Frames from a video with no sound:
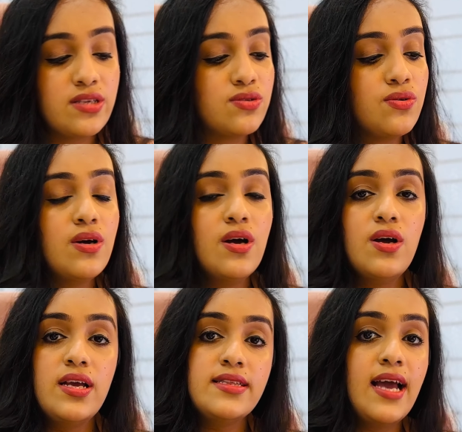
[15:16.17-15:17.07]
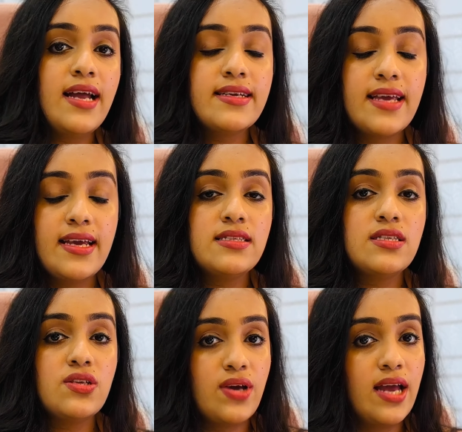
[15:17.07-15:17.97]
So in that case,
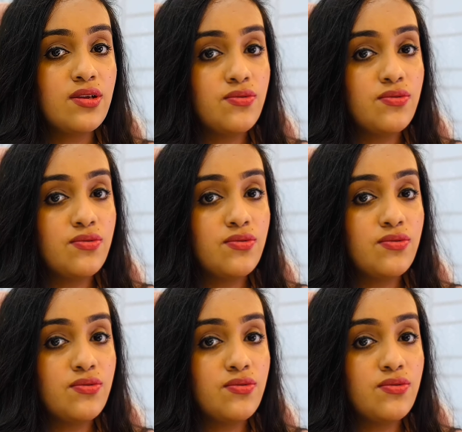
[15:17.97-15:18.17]
you can